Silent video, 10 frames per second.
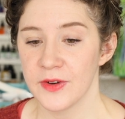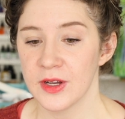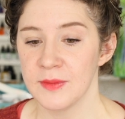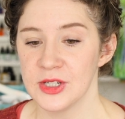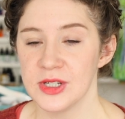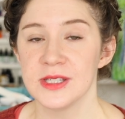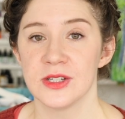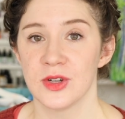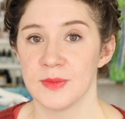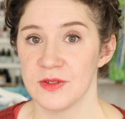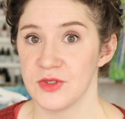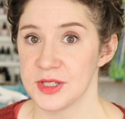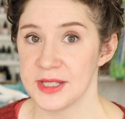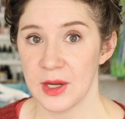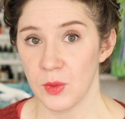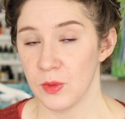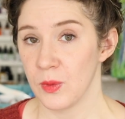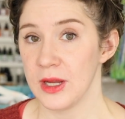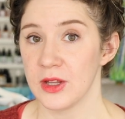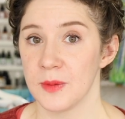for commissions in terms of just like what
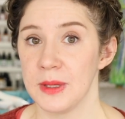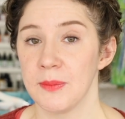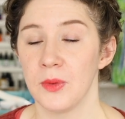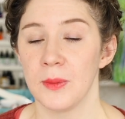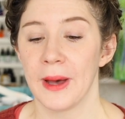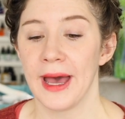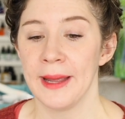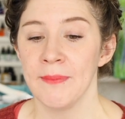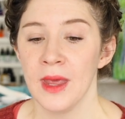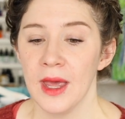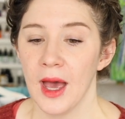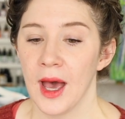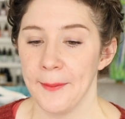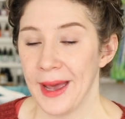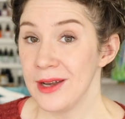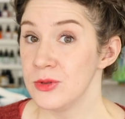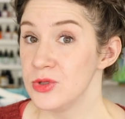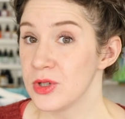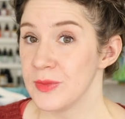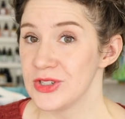regular people would buy. Um, I don't
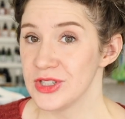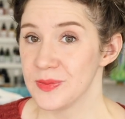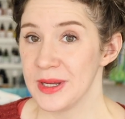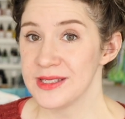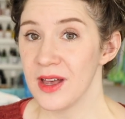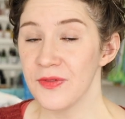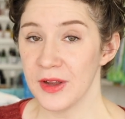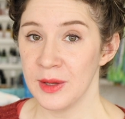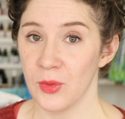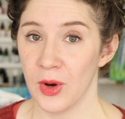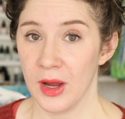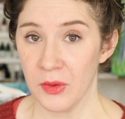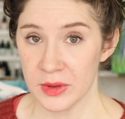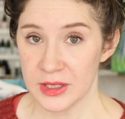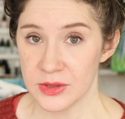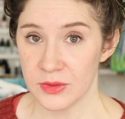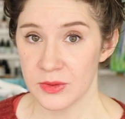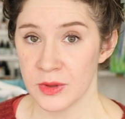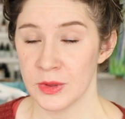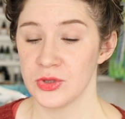do commissions myself anymore. I only do
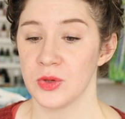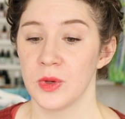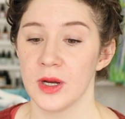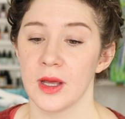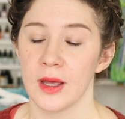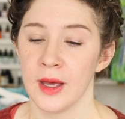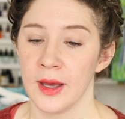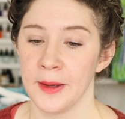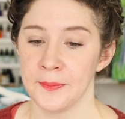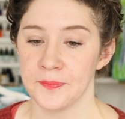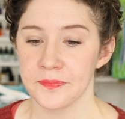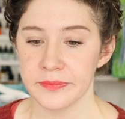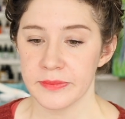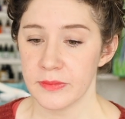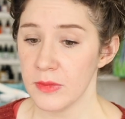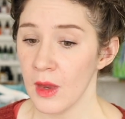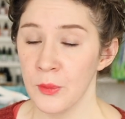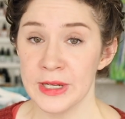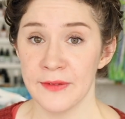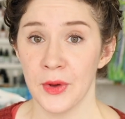commercial work. Um,
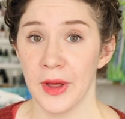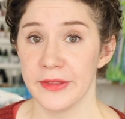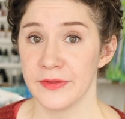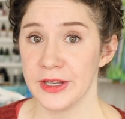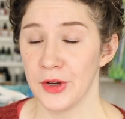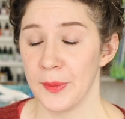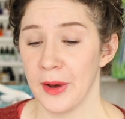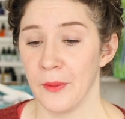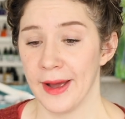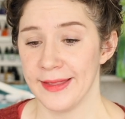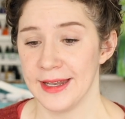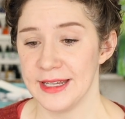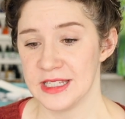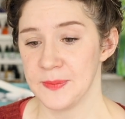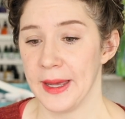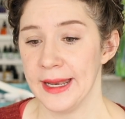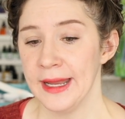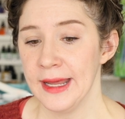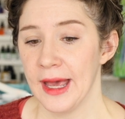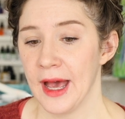We'd have a whole other video about why that is, but
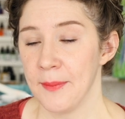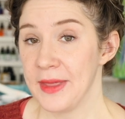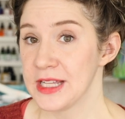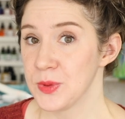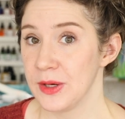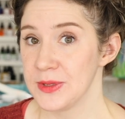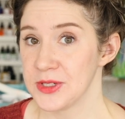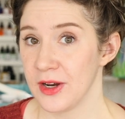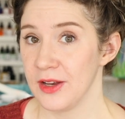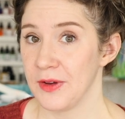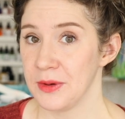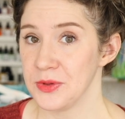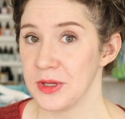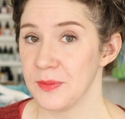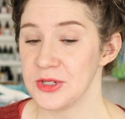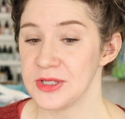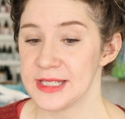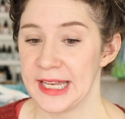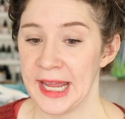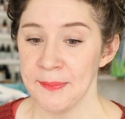um, that's where I would start if I were doing commissions
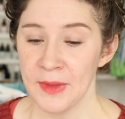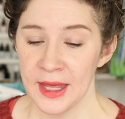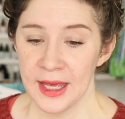today.